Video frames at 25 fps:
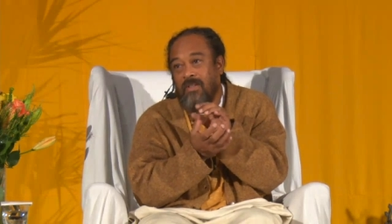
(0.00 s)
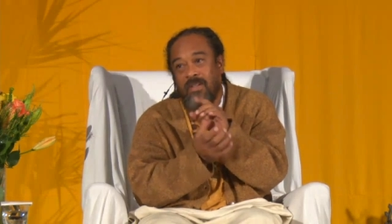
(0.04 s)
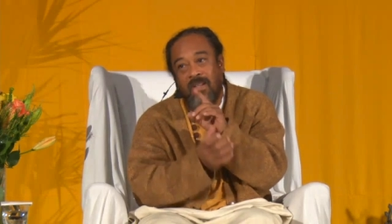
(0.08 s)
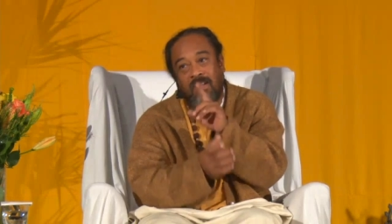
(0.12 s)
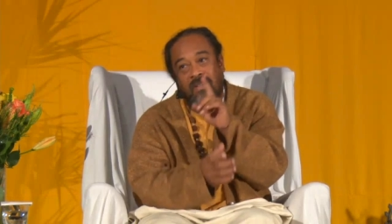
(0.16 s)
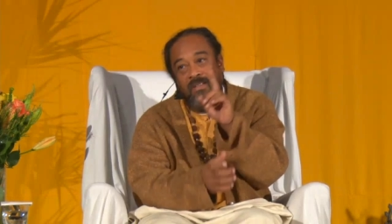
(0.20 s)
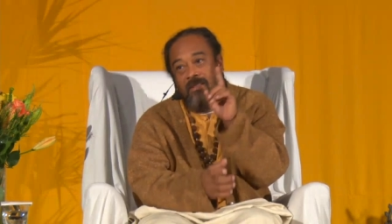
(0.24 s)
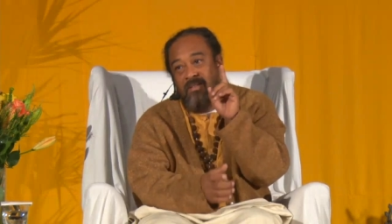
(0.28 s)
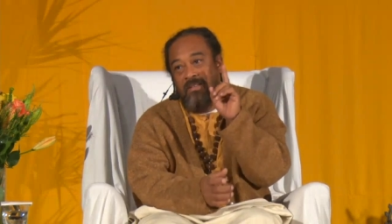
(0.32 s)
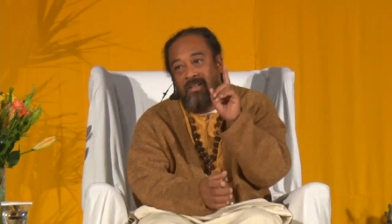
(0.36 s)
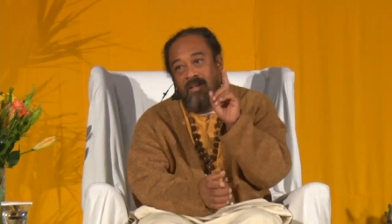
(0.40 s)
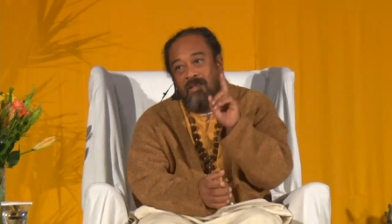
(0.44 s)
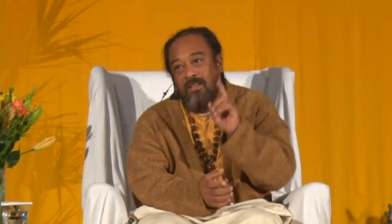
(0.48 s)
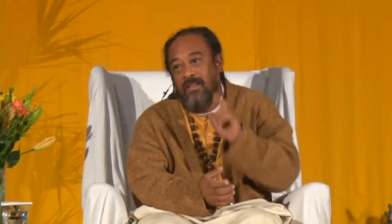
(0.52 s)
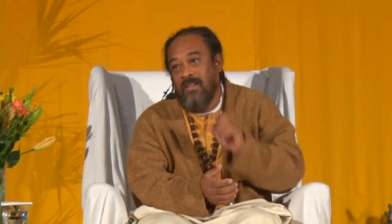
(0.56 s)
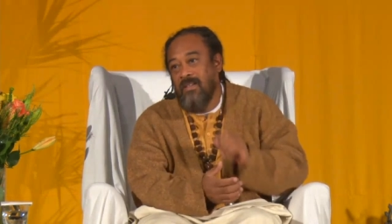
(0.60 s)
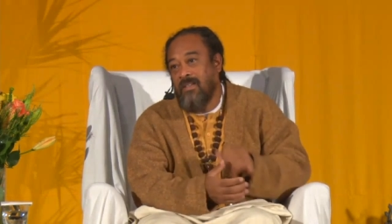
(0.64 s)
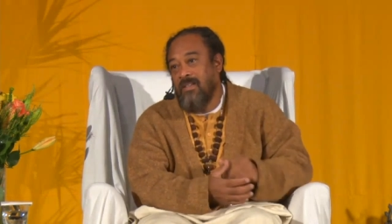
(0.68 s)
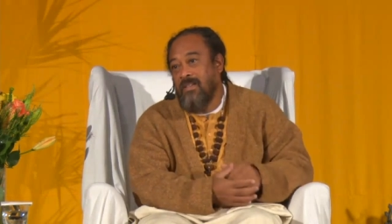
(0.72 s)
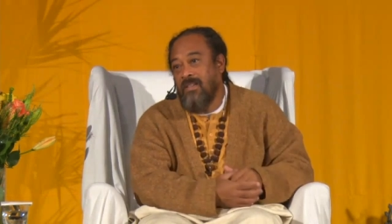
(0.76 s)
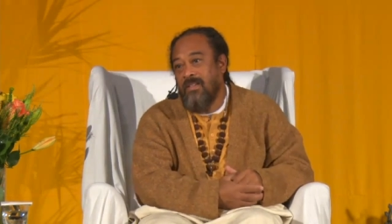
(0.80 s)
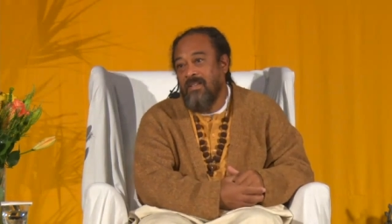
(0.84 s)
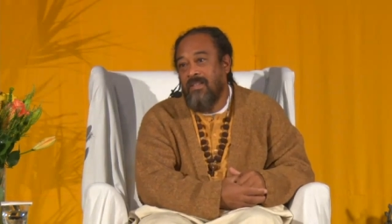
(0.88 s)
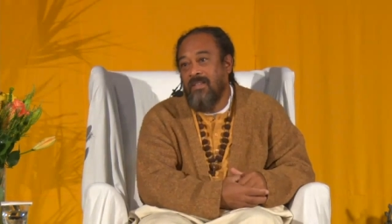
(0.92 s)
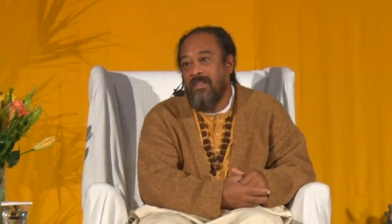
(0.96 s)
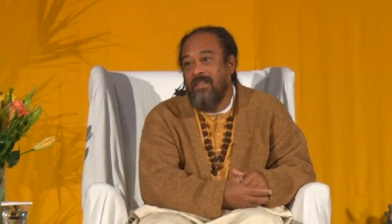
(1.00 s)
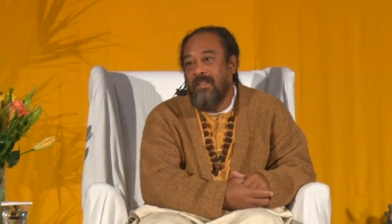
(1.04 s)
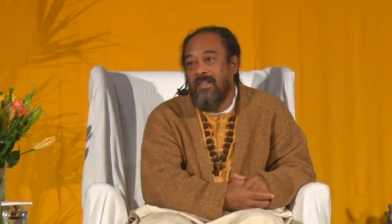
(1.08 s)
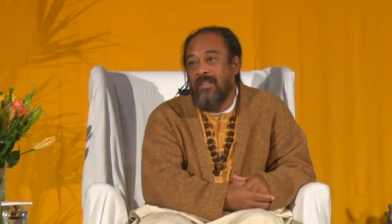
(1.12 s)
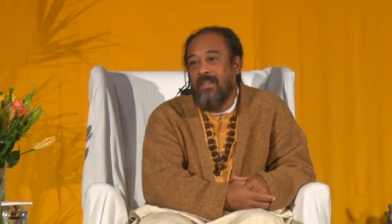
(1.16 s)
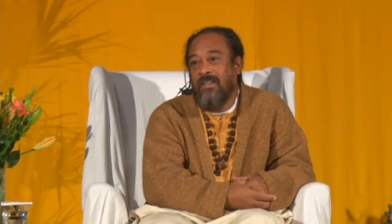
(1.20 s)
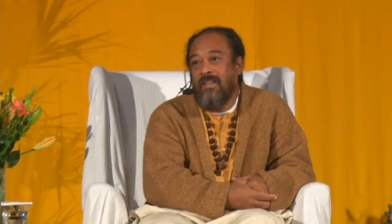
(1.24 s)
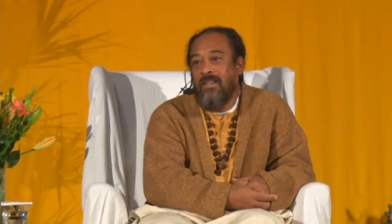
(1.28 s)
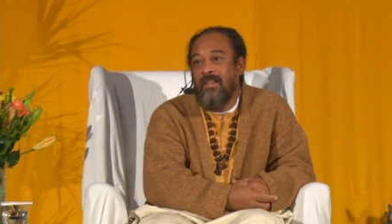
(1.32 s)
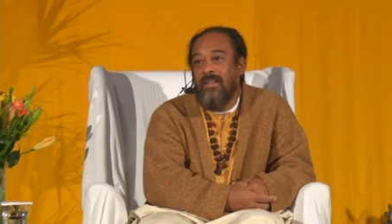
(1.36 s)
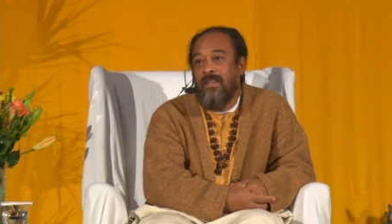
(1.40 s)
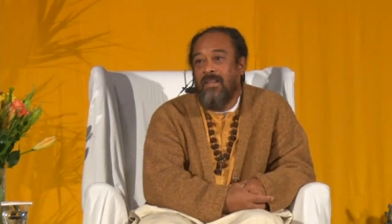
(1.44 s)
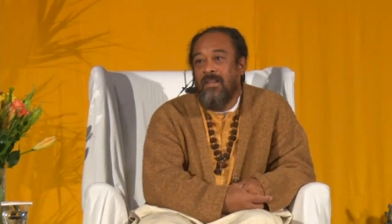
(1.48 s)
That is not it.
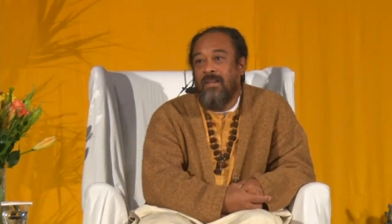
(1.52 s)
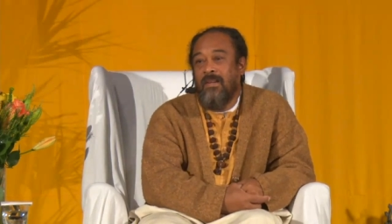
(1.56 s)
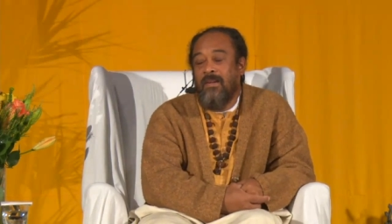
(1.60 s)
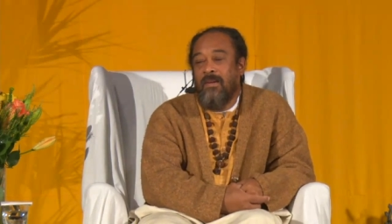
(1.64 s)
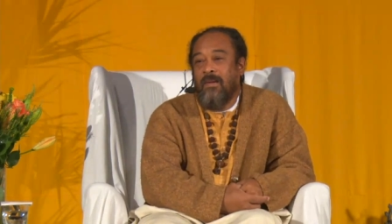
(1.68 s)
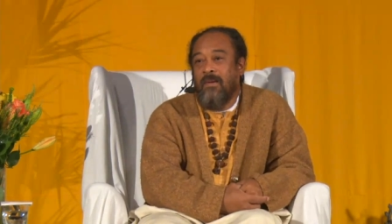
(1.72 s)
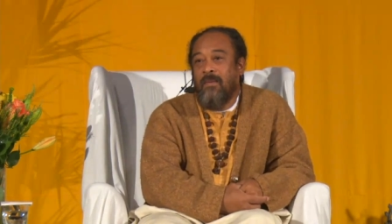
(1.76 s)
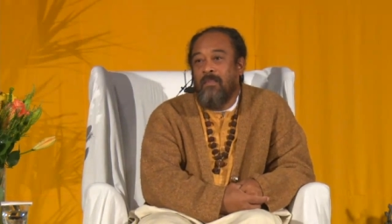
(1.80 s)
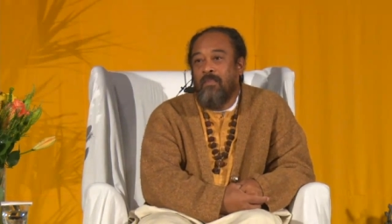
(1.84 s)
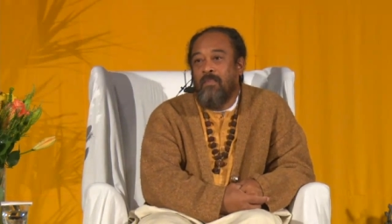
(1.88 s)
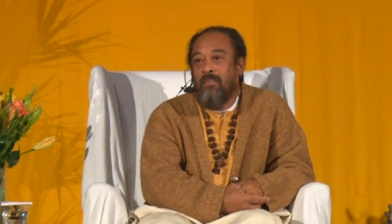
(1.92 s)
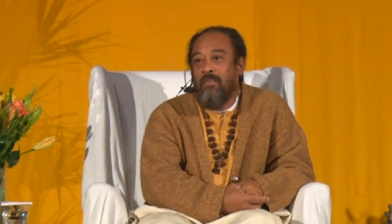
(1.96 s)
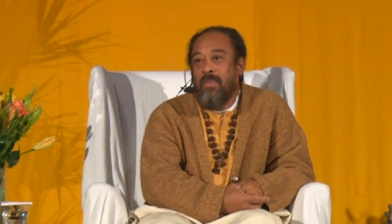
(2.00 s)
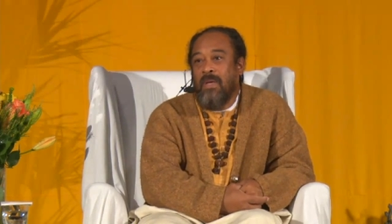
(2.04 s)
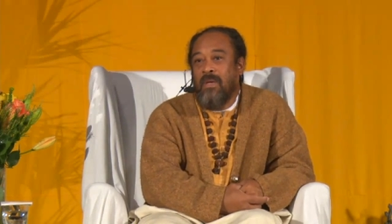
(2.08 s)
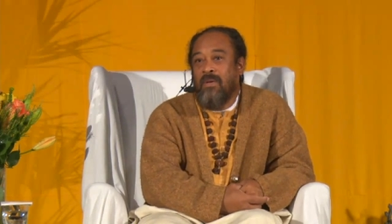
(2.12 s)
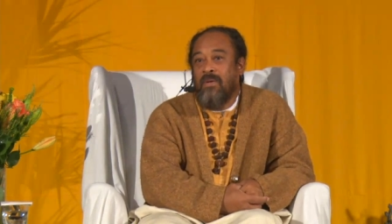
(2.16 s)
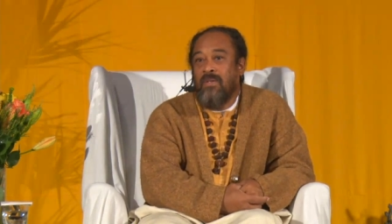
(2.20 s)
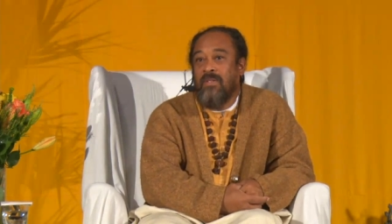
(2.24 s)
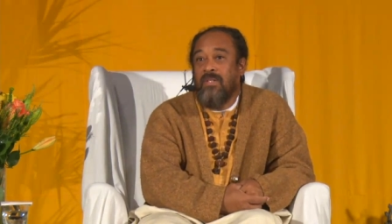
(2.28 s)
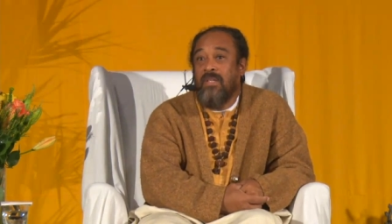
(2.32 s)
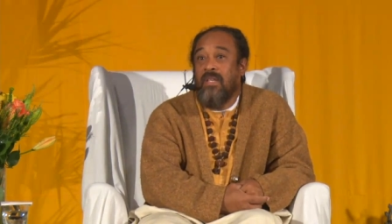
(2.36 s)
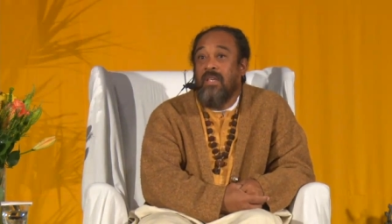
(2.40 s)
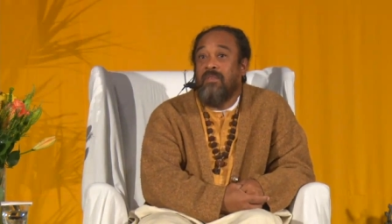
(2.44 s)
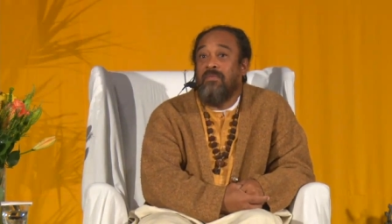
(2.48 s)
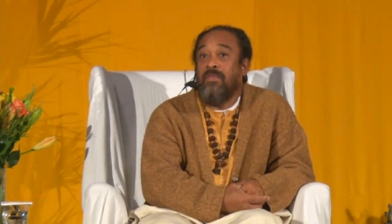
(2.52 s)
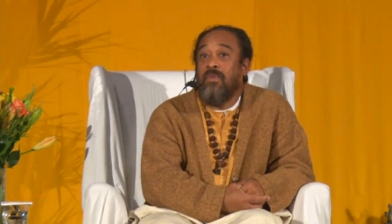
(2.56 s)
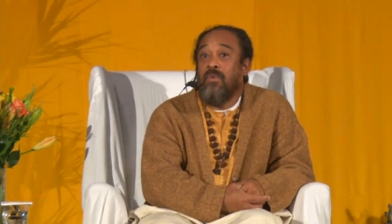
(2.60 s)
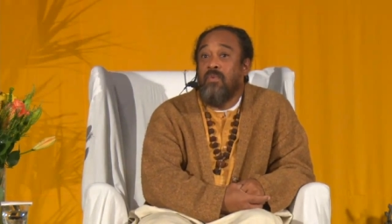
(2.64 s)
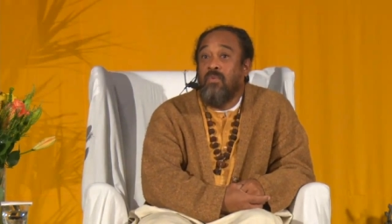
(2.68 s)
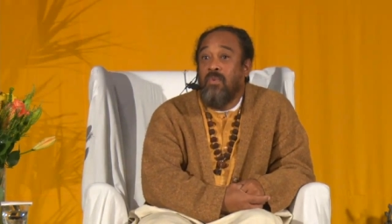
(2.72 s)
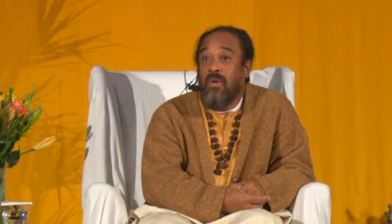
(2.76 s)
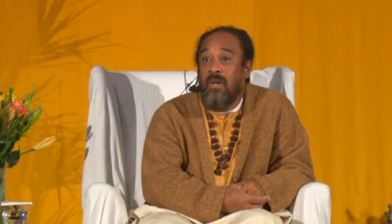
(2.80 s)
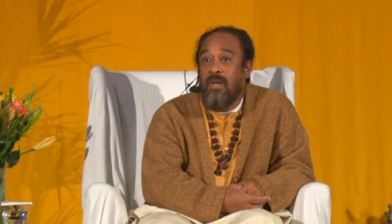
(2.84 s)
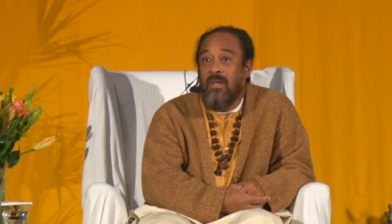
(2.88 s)
Because if it